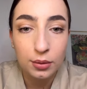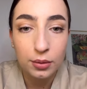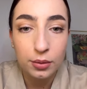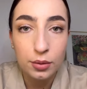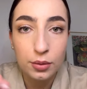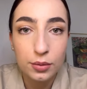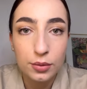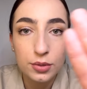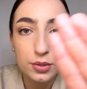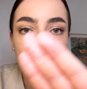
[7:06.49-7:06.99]

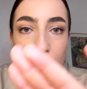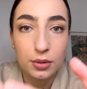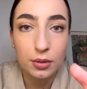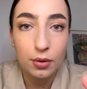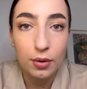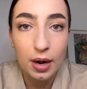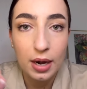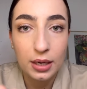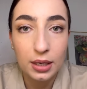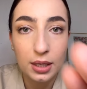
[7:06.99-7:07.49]
nooks and
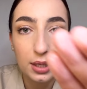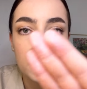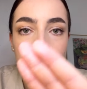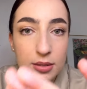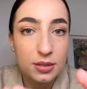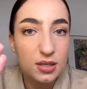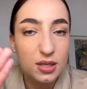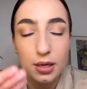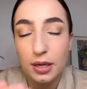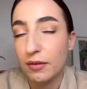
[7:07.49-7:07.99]

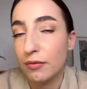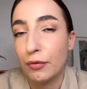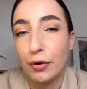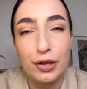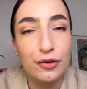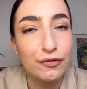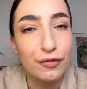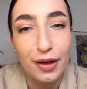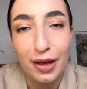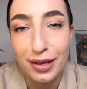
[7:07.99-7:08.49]
crannies that every
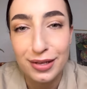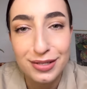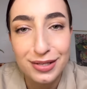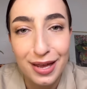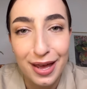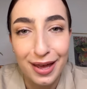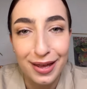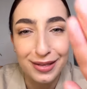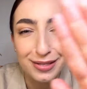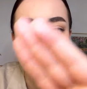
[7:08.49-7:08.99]
face
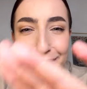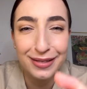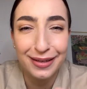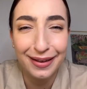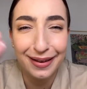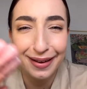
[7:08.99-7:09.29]
has.